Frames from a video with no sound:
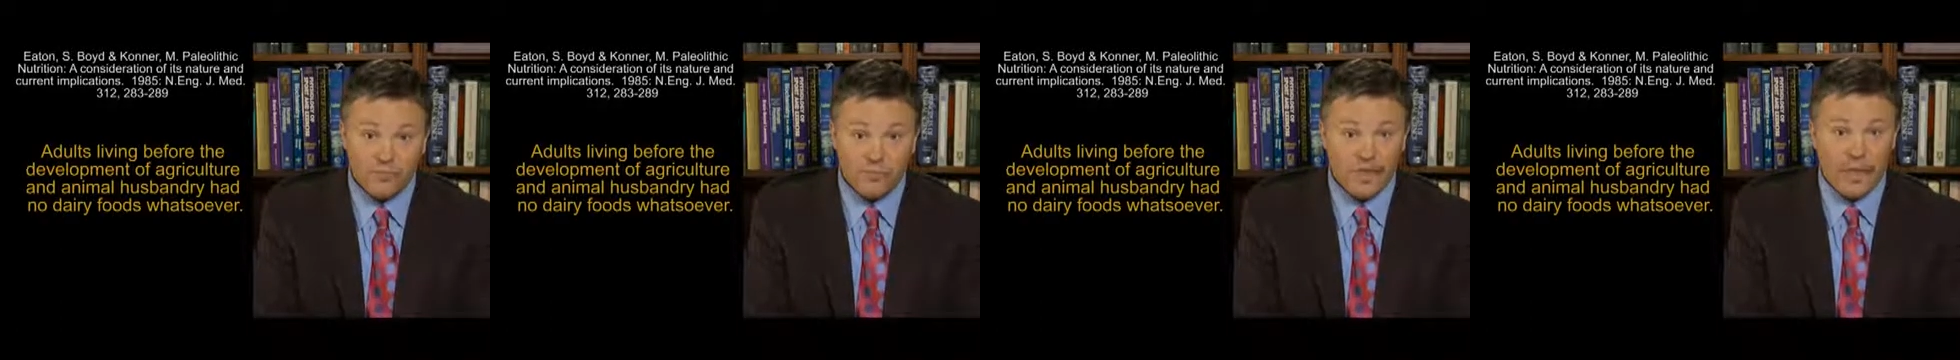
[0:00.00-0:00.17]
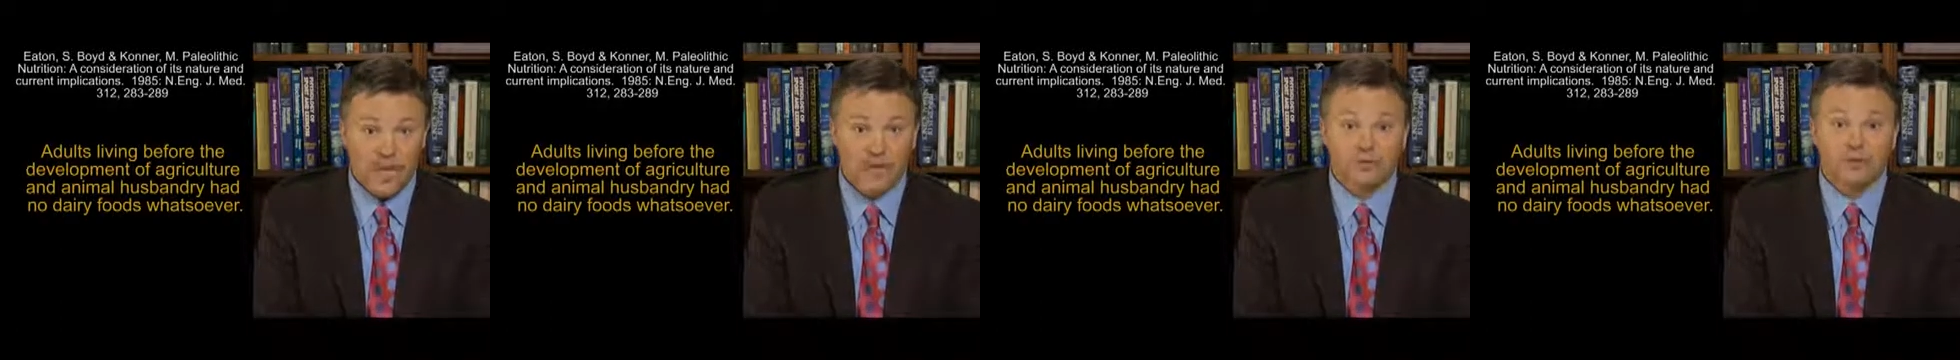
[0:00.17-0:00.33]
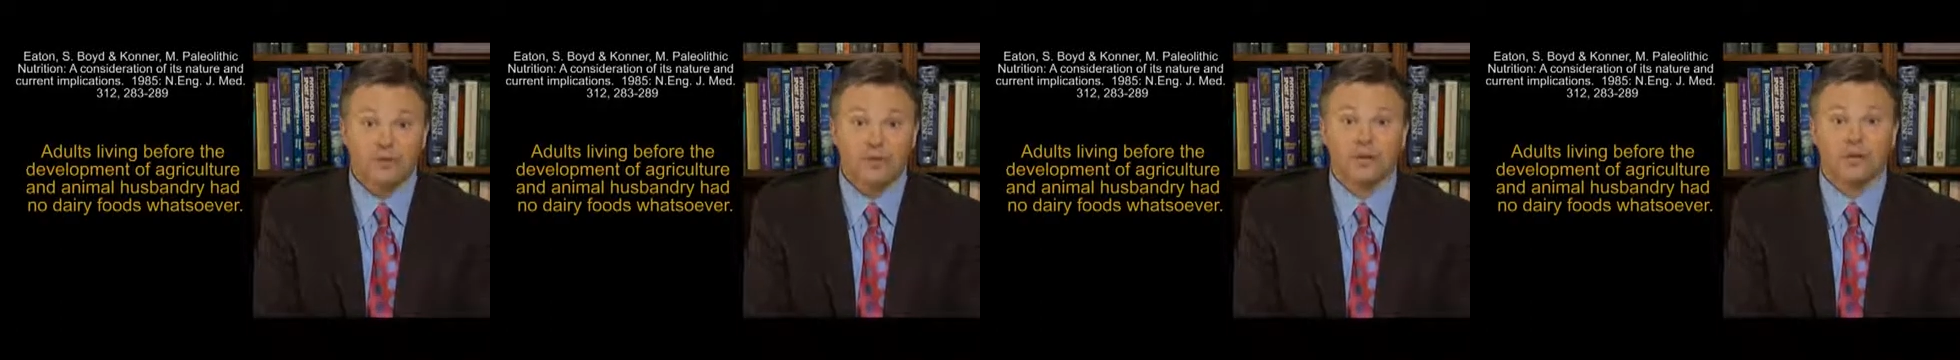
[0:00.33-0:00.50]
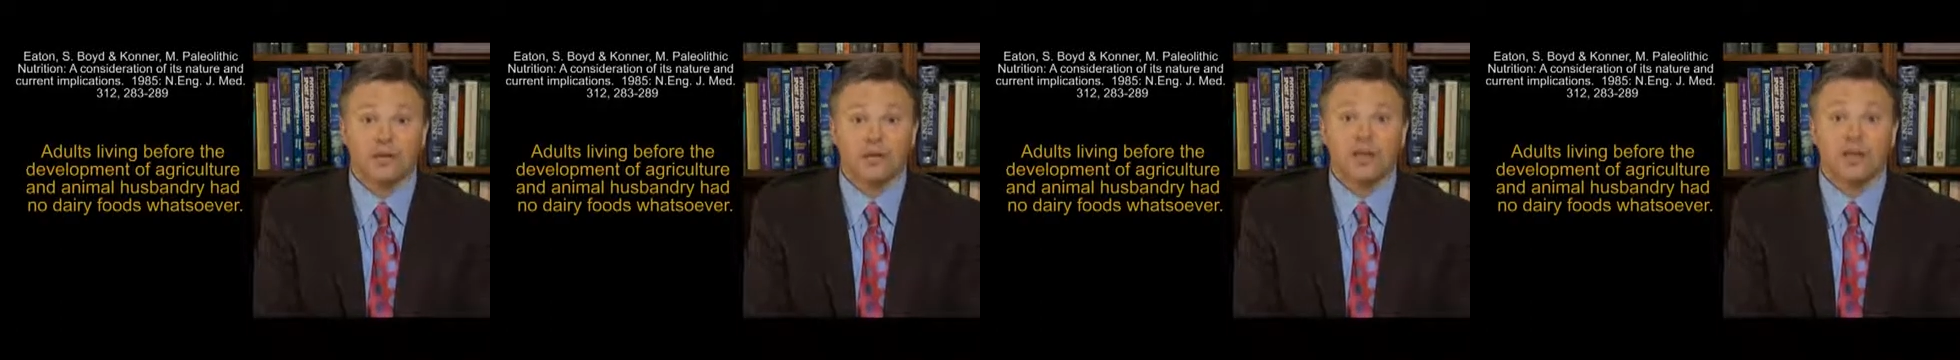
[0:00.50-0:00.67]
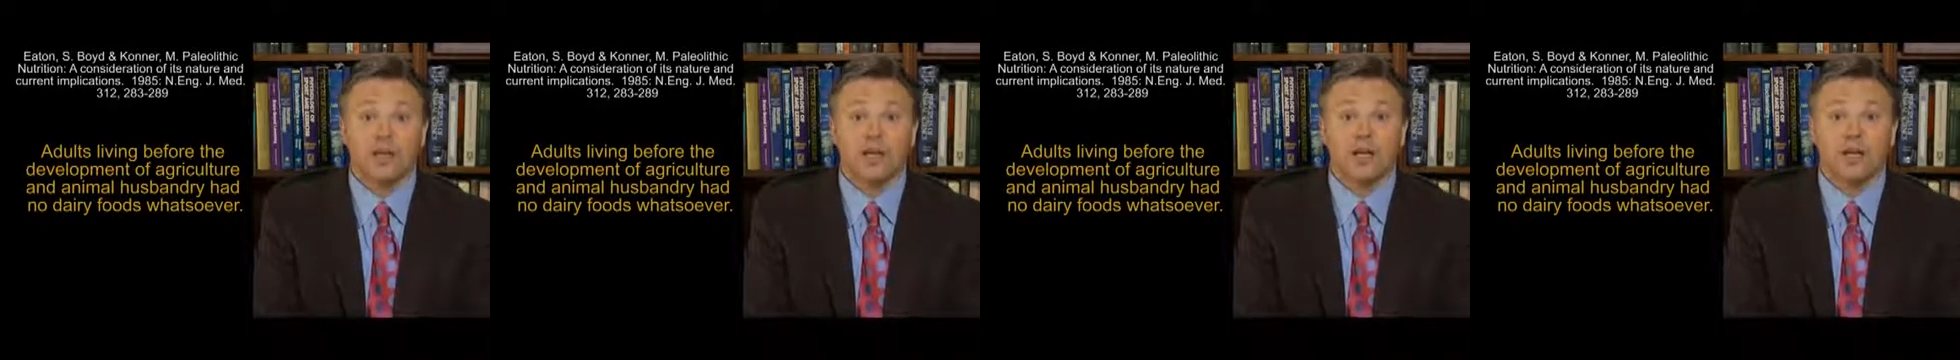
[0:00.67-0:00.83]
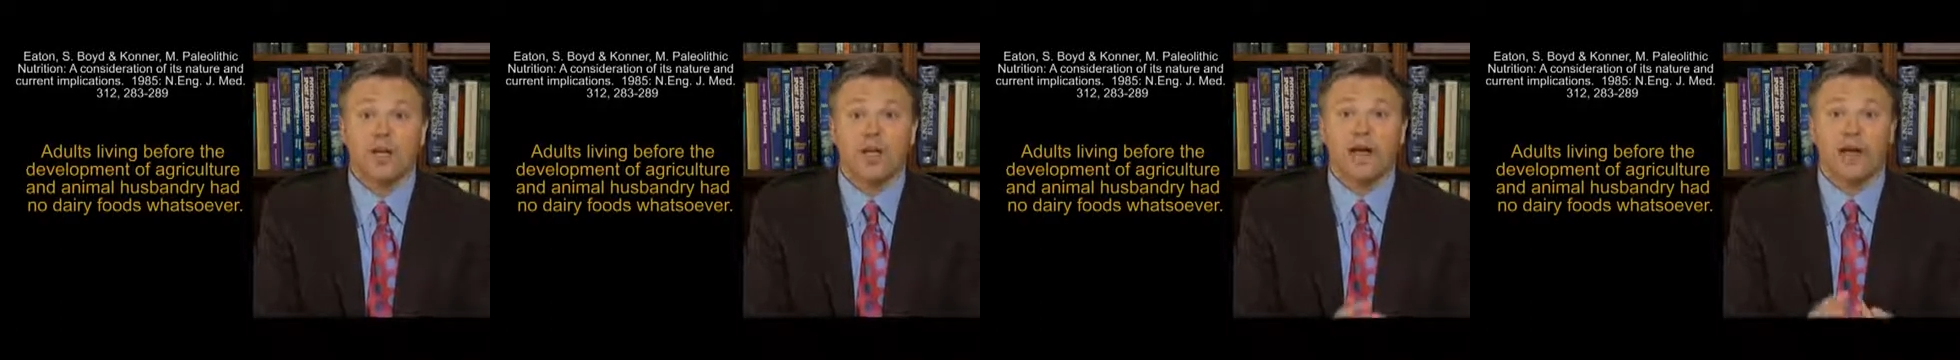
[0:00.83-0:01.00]

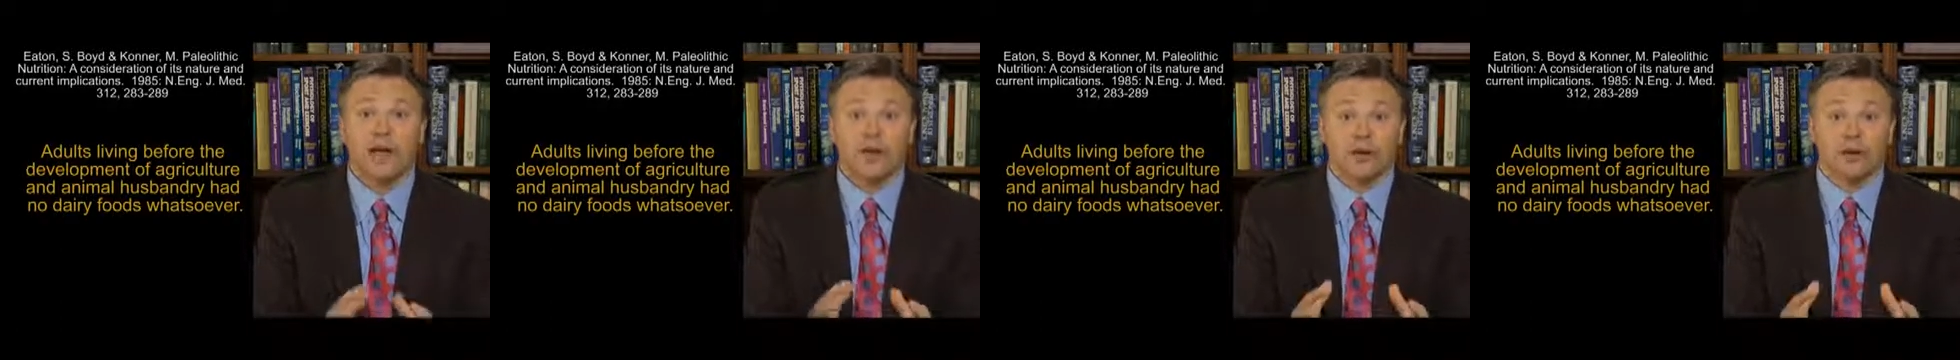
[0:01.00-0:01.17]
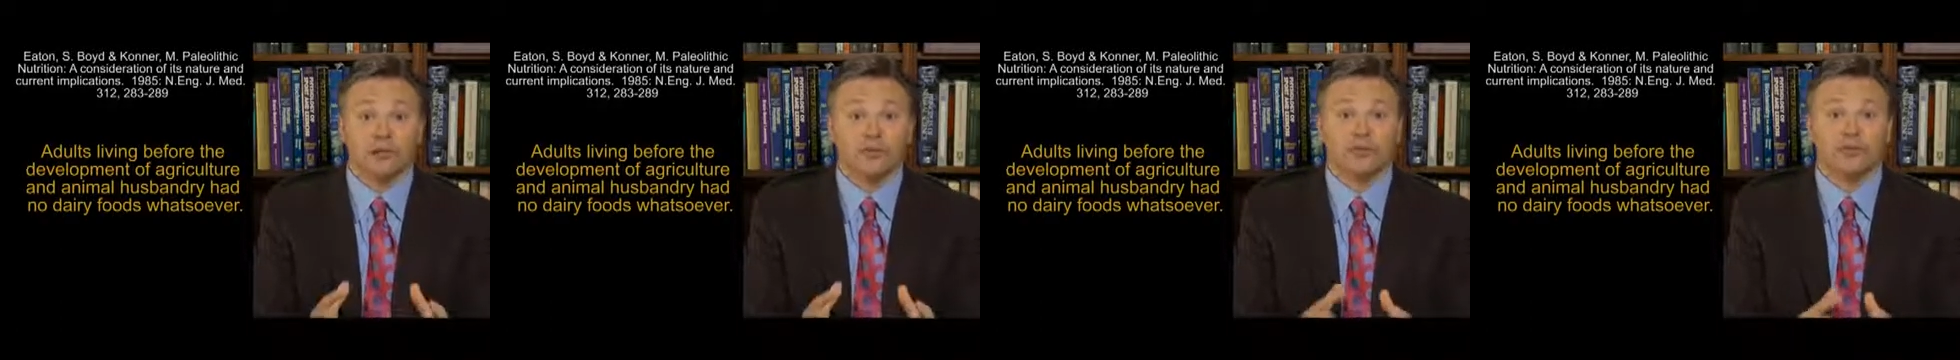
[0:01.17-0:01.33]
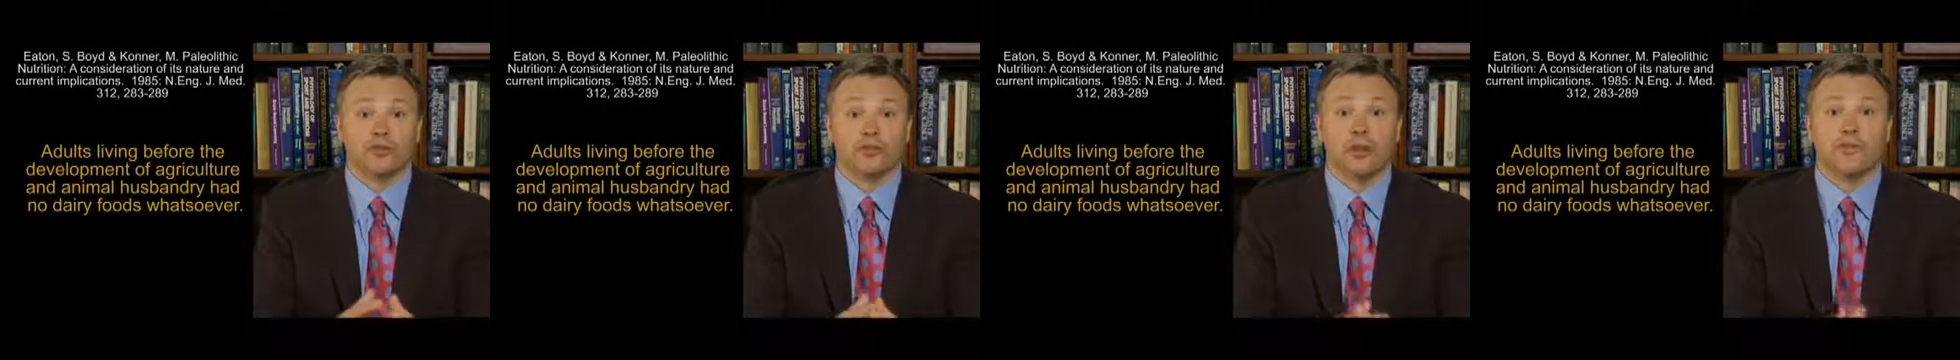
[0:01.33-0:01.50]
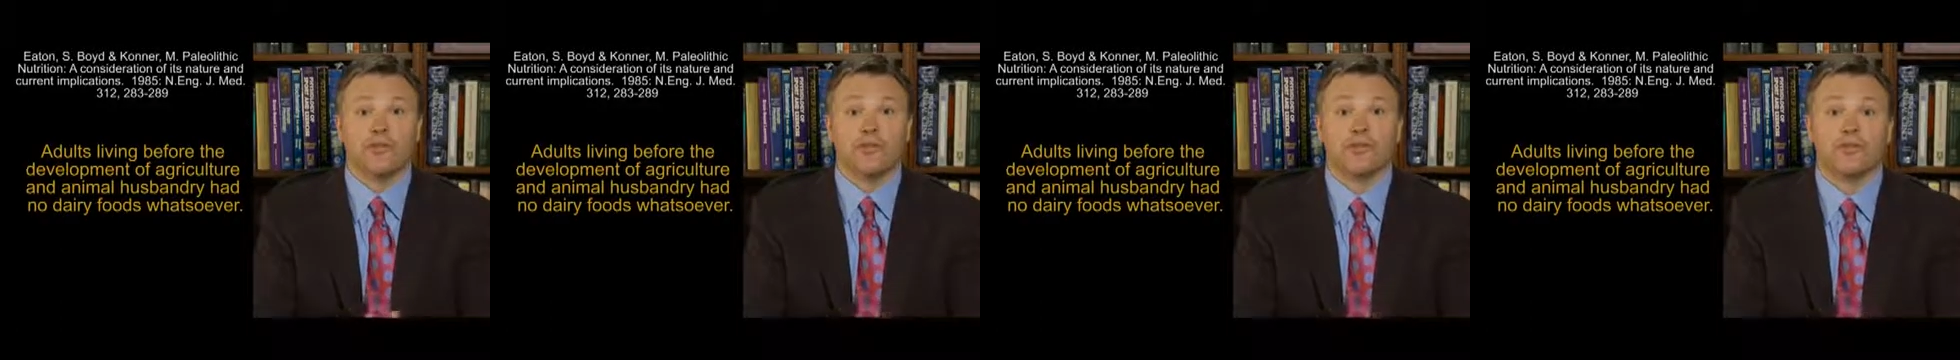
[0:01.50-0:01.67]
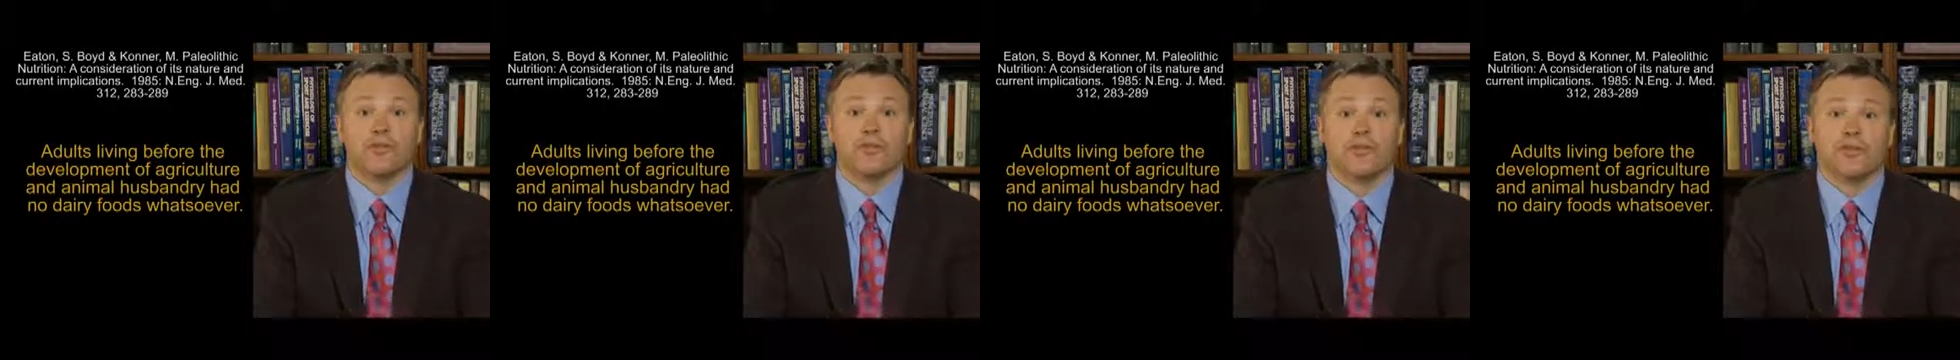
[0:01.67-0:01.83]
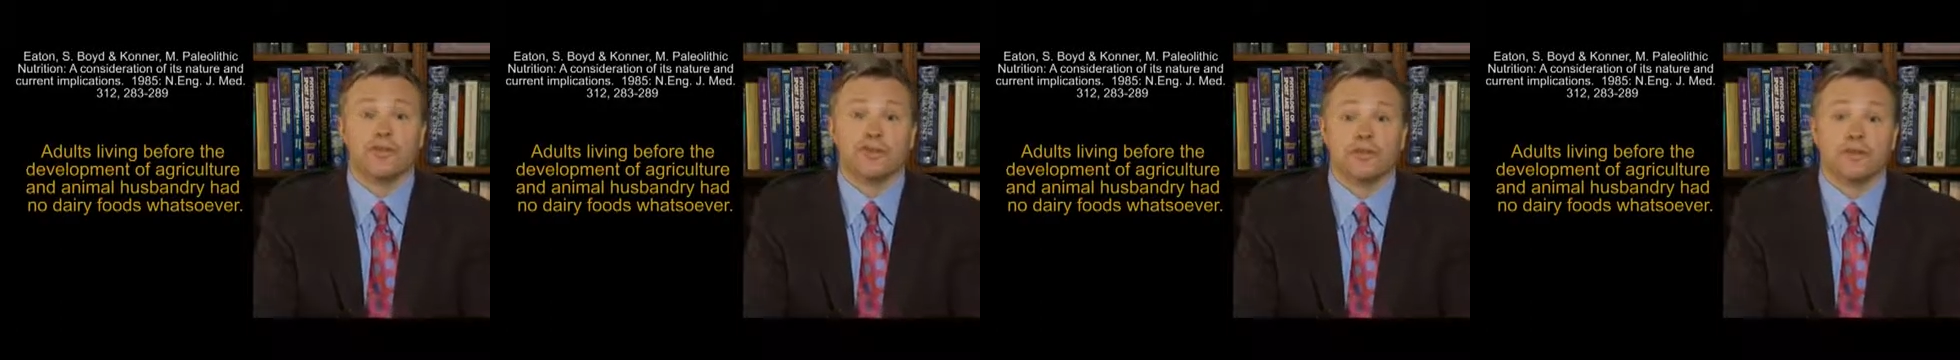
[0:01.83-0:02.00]
and also not from
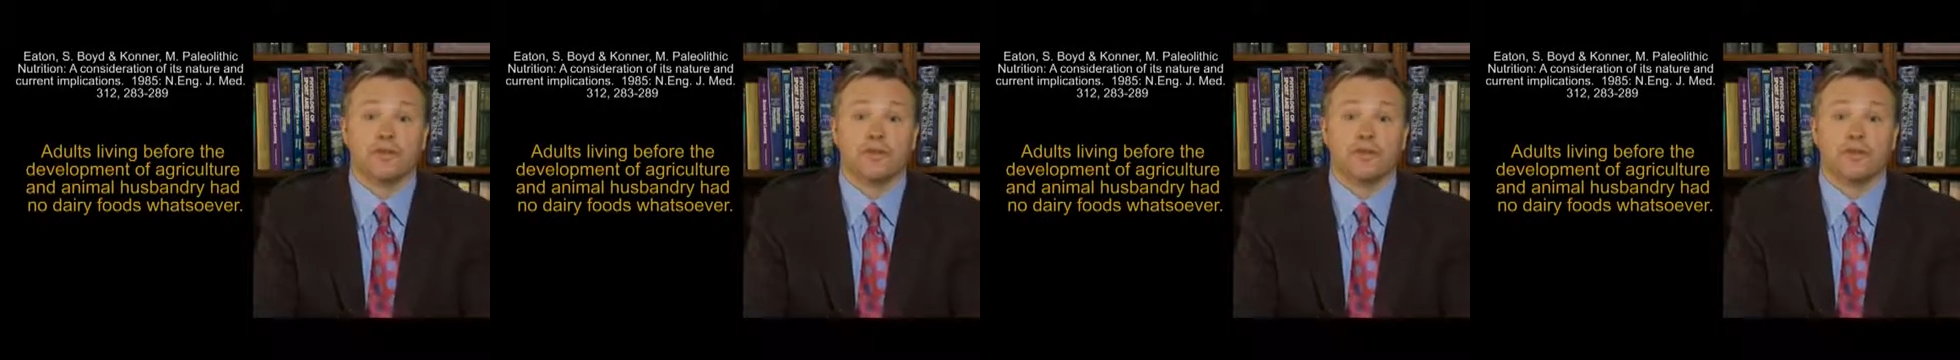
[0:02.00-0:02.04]
things